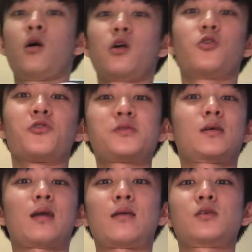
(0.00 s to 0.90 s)
You're
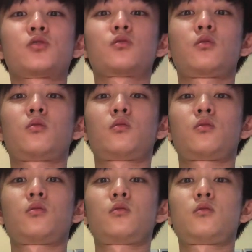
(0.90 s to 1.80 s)
seeing like this also.
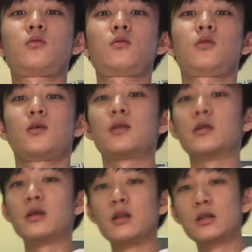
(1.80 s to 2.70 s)

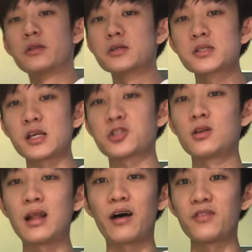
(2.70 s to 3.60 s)
The nurses actually
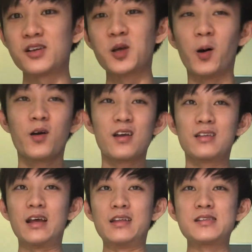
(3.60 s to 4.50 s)
laugh, so
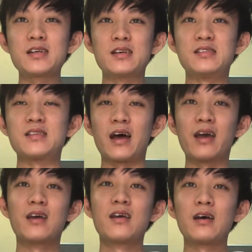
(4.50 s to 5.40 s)
they say it's like
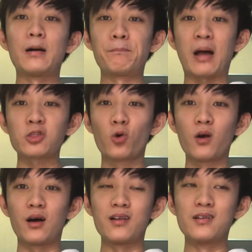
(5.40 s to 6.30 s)
a patong,
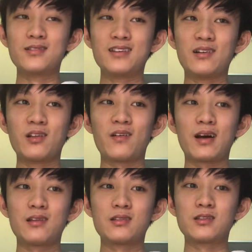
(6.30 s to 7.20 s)

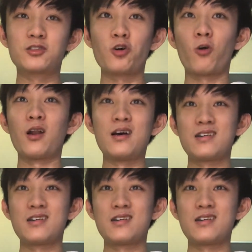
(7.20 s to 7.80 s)
the doll.